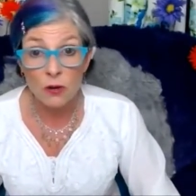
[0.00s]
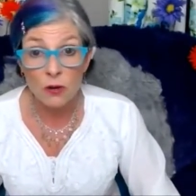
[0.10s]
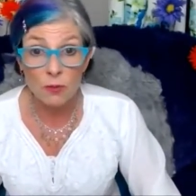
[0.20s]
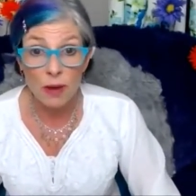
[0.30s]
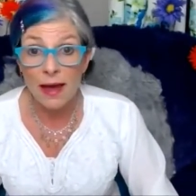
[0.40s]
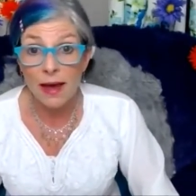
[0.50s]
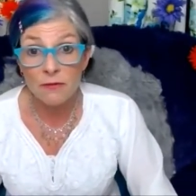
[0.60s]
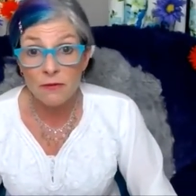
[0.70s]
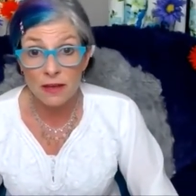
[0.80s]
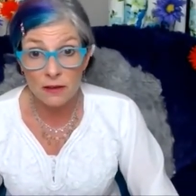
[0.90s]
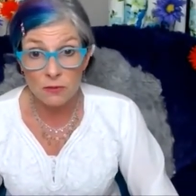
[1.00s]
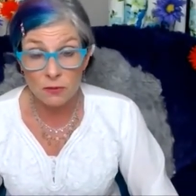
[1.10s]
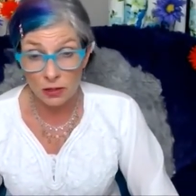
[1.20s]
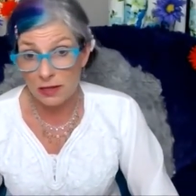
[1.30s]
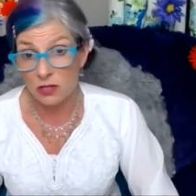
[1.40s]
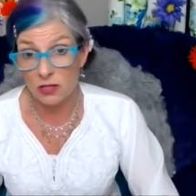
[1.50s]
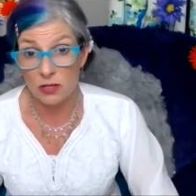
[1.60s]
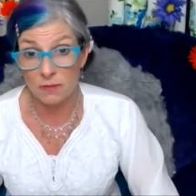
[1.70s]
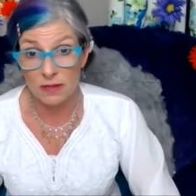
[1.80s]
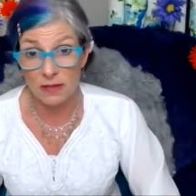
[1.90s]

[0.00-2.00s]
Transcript: from having relationships